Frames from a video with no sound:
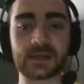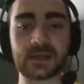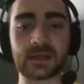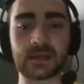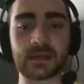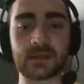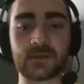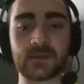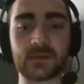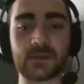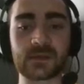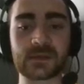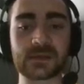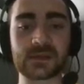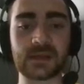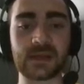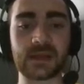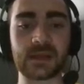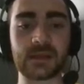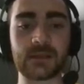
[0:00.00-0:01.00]
get into this
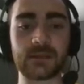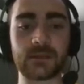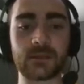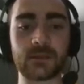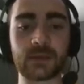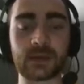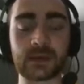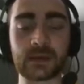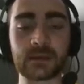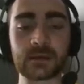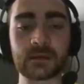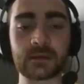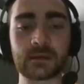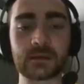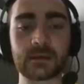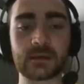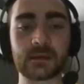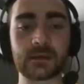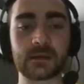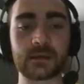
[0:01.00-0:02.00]
at any point,
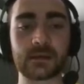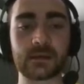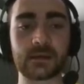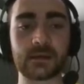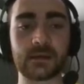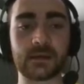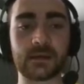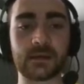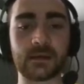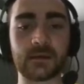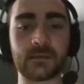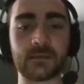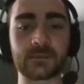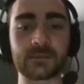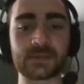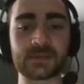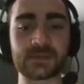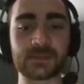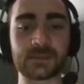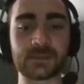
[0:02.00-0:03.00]

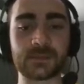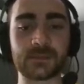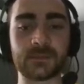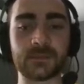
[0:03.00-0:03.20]
just